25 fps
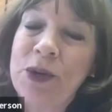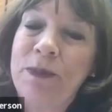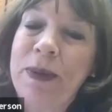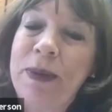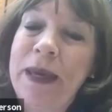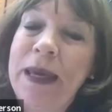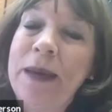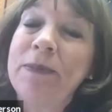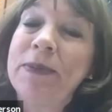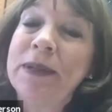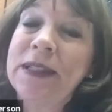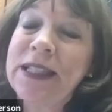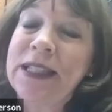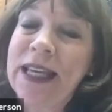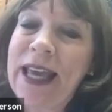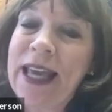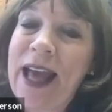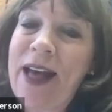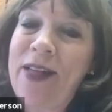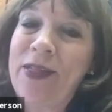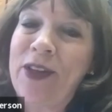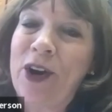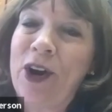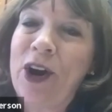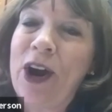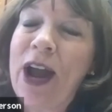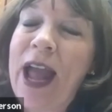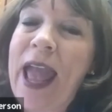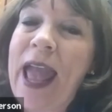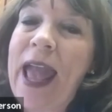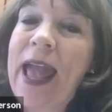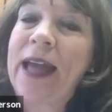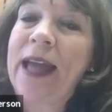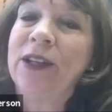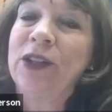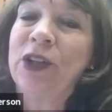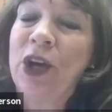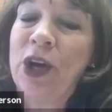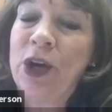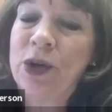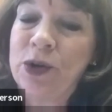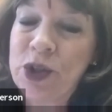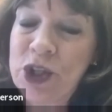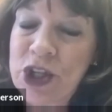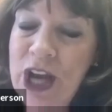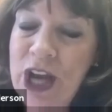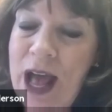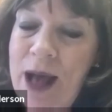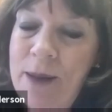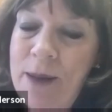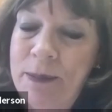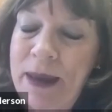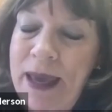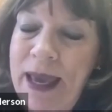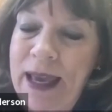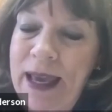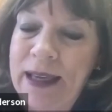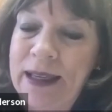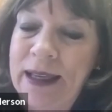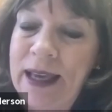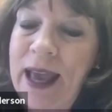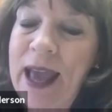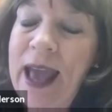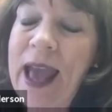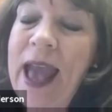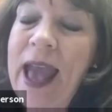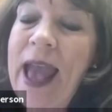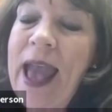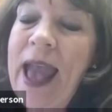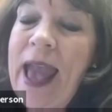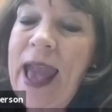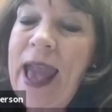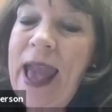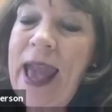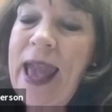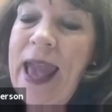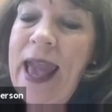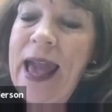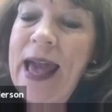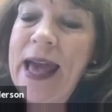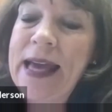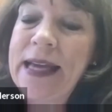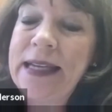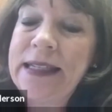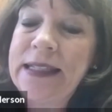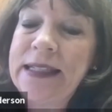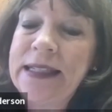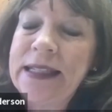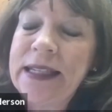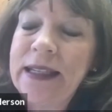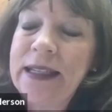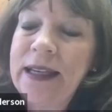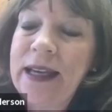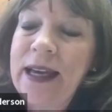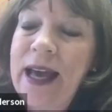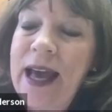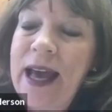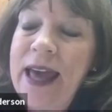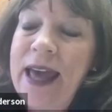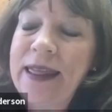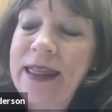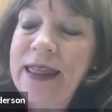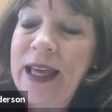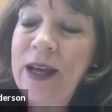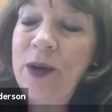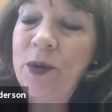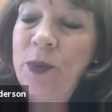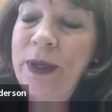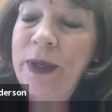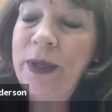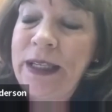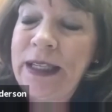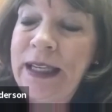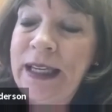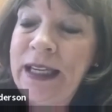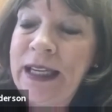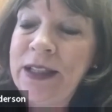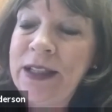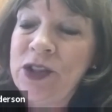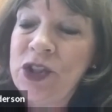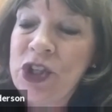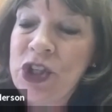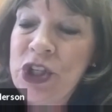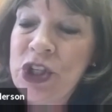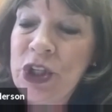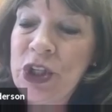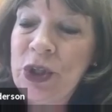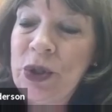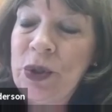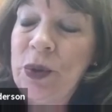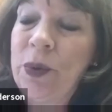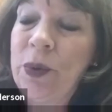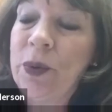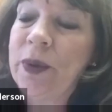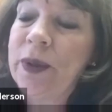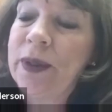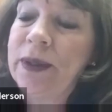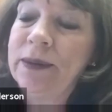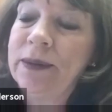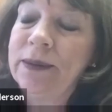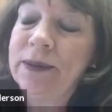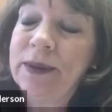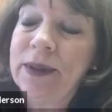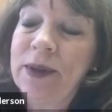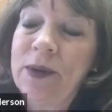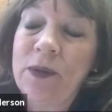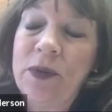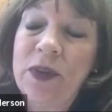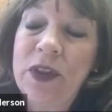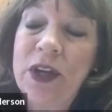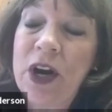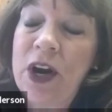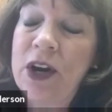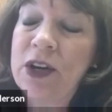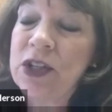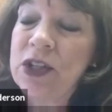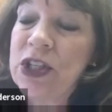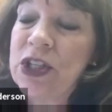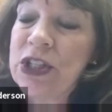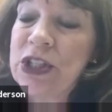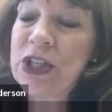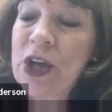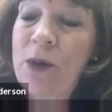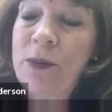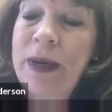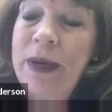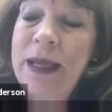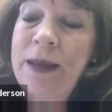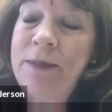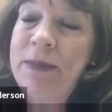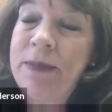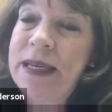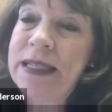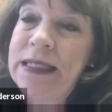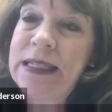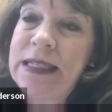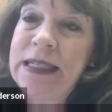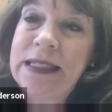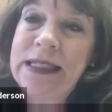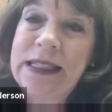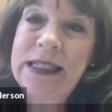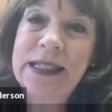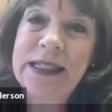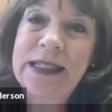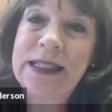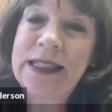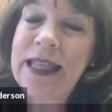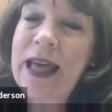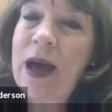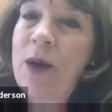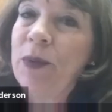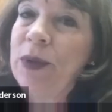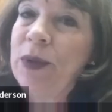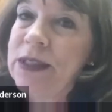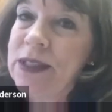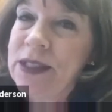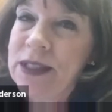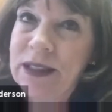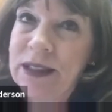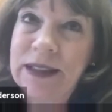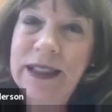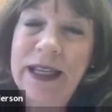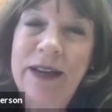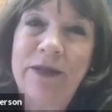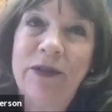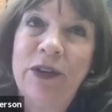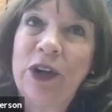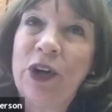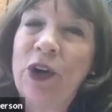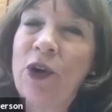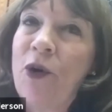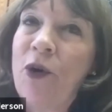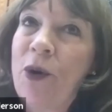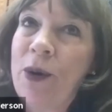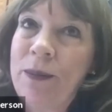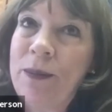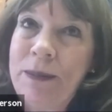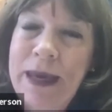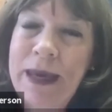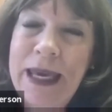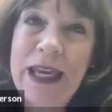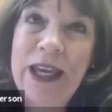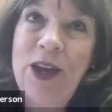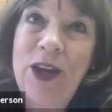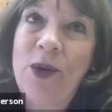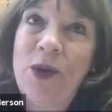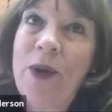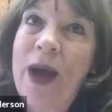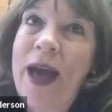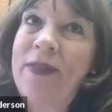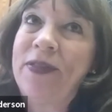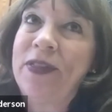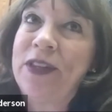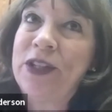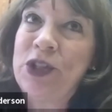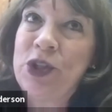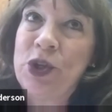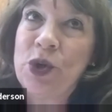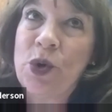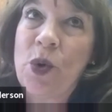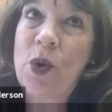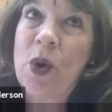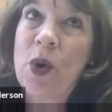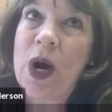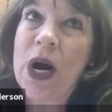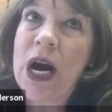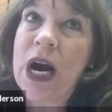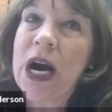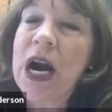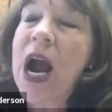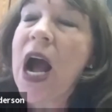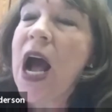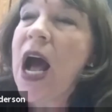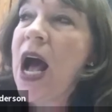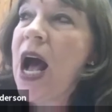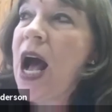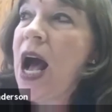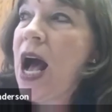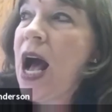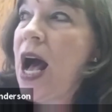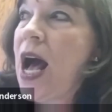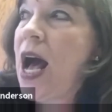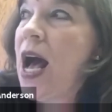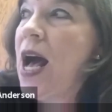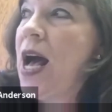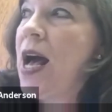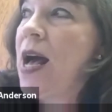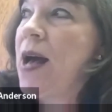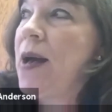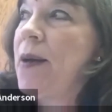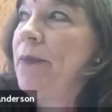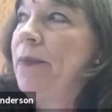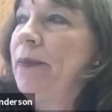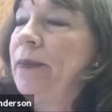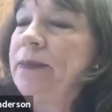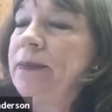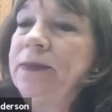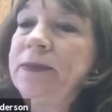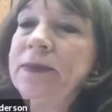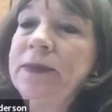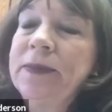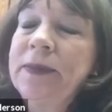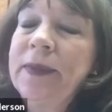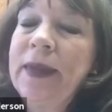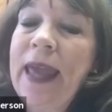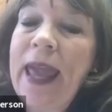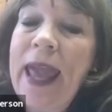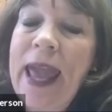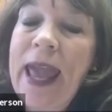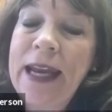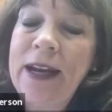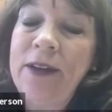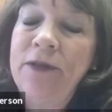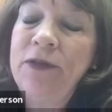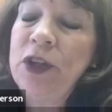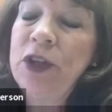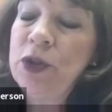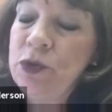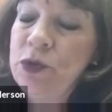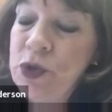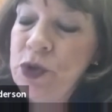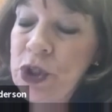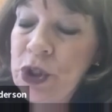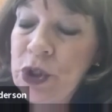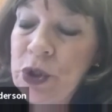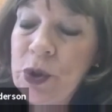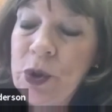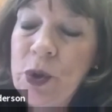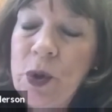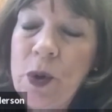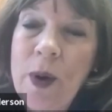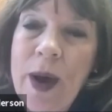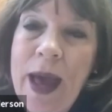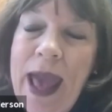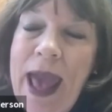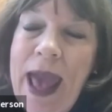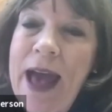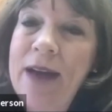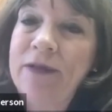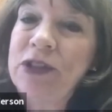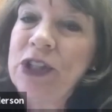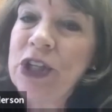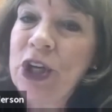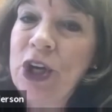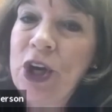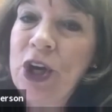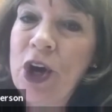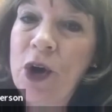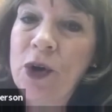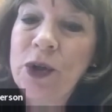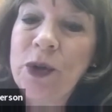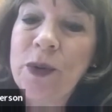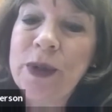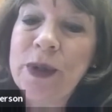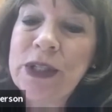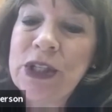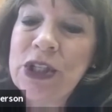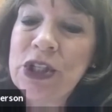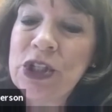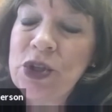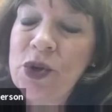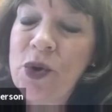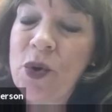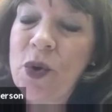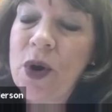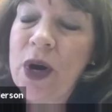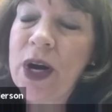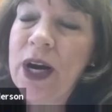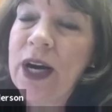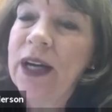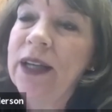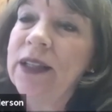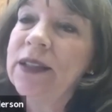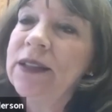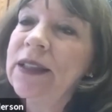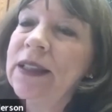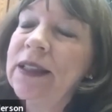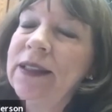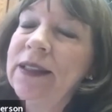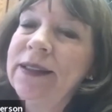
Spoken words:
of people together and go shopping. And I think we need to, there are so many businesses that will deliver or meet you at the door. And if you do have to go to a store,